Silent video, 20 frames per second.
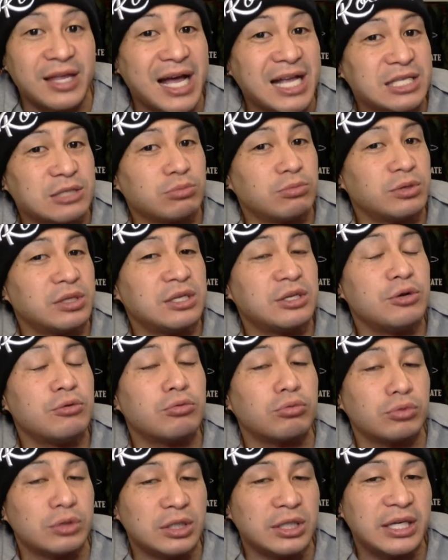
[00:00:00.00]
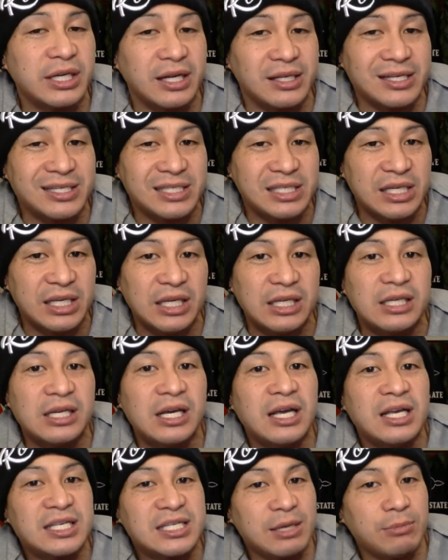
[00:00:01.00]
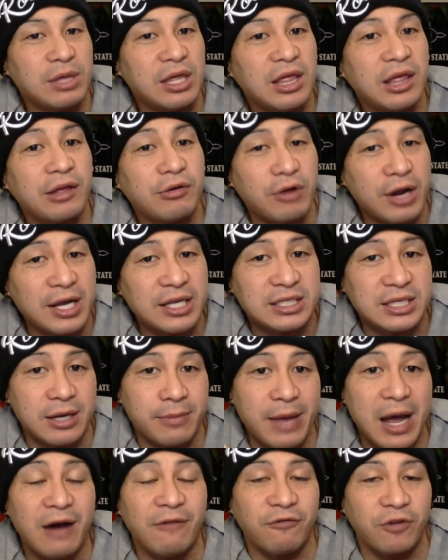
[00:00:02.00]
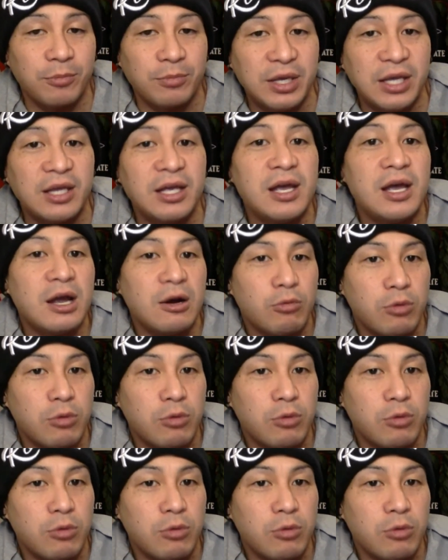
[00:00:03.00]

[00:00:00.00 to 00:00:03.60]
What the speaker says: that's when you're really going to see some of the grades come out for me,